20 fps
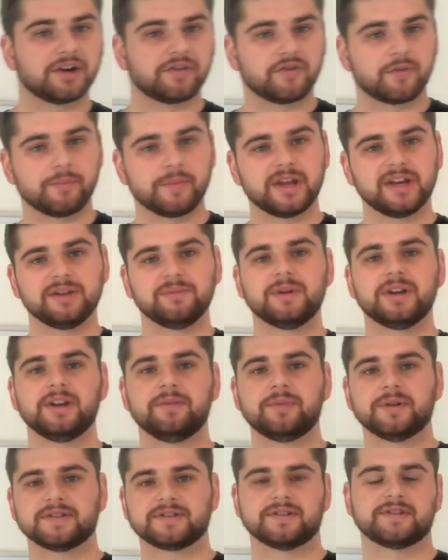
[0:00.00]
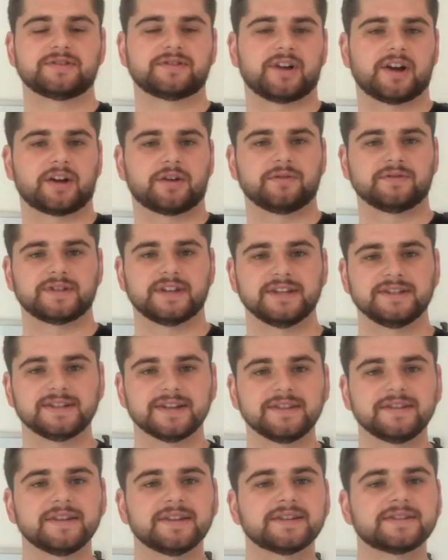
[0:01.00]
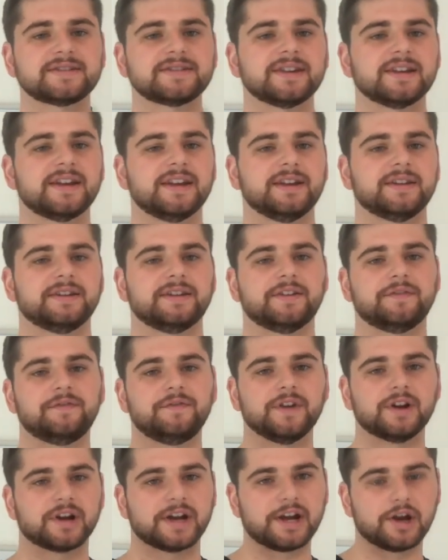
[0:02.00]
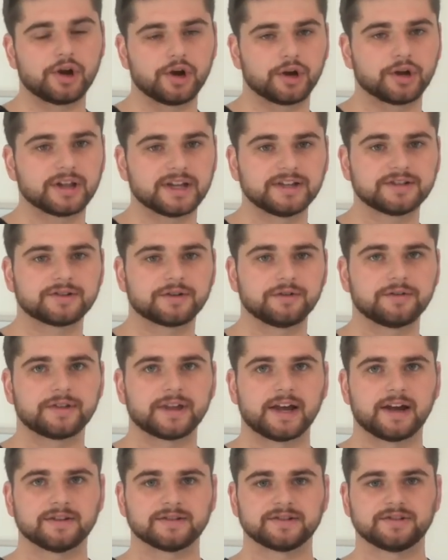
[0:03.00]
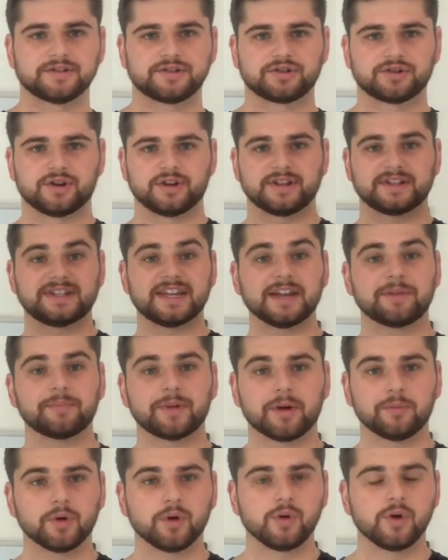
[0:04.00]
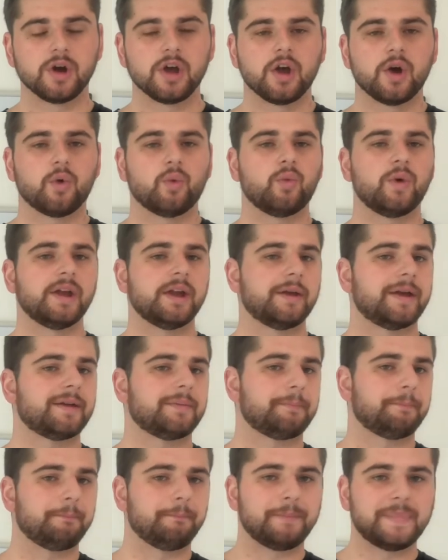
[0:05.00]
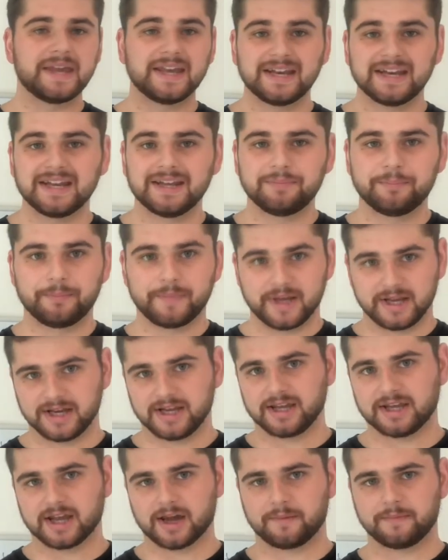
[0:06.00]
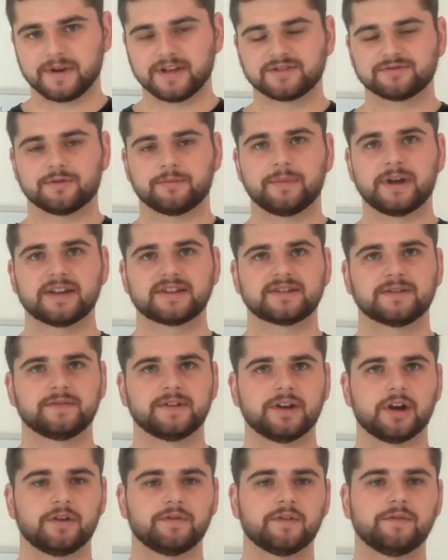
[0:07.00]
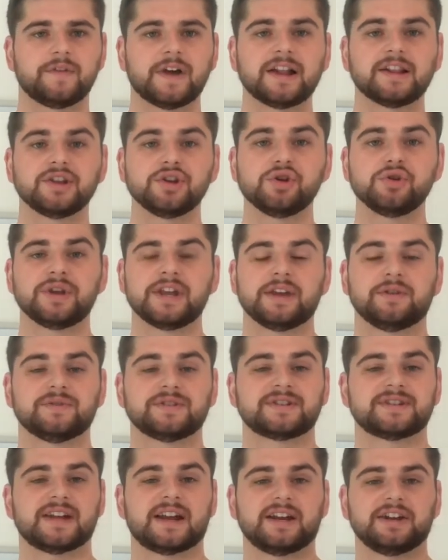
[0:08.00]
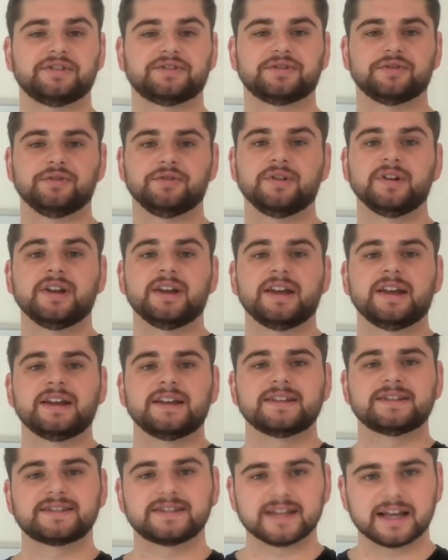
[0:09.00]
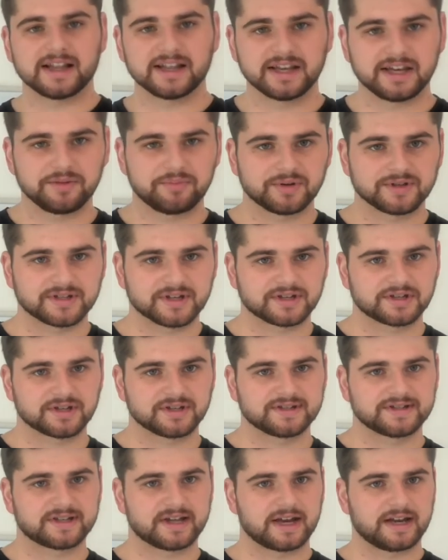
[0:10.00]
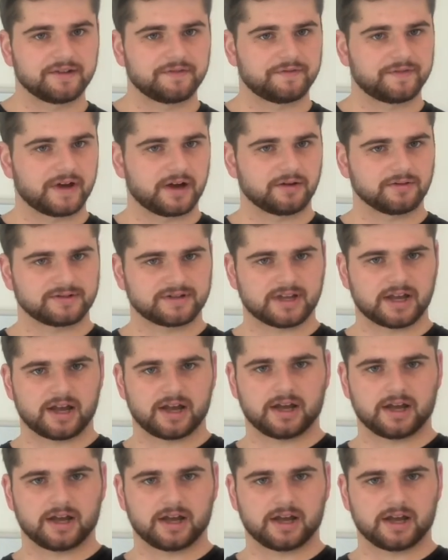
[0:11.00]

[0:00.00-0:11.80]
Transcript: over many, many business cycles. He did this in the very early 2000s during the tech bubble, where many, many companies were massively overvalued. He was starting to sell any positions that he felt